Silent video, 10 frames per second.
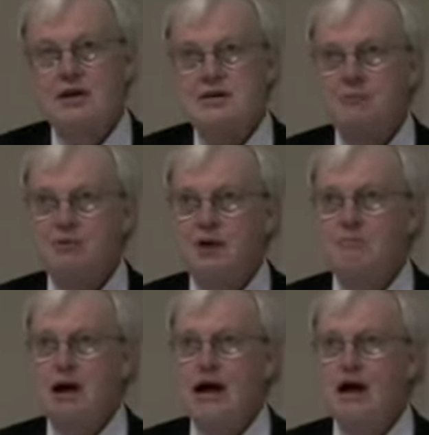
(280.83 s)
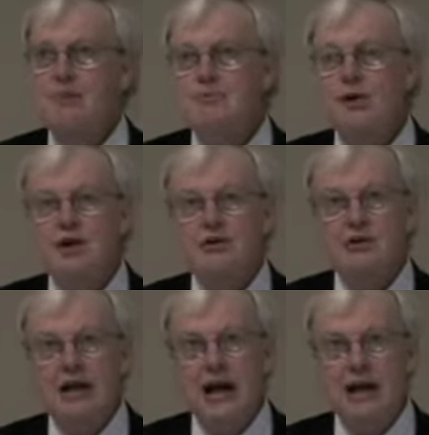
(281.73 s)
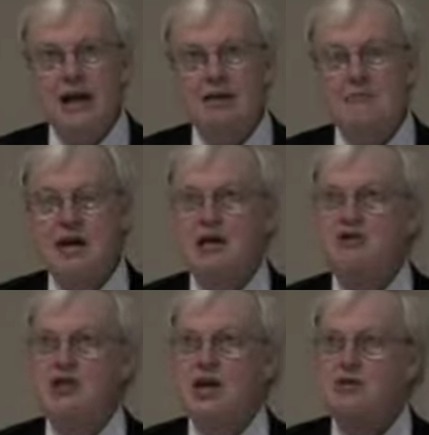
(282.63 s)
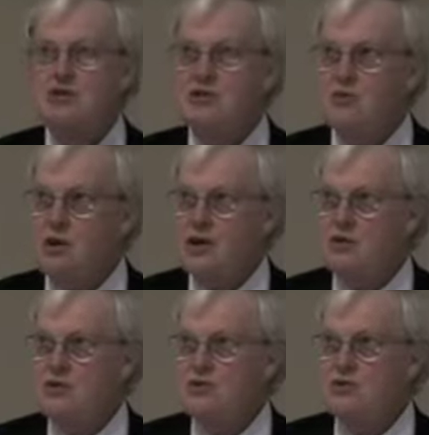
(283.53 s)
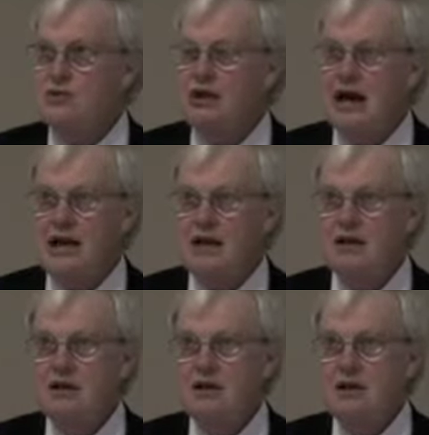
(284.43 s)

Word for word: Simply by upgrading your lighting, making changes in the way you use your lighting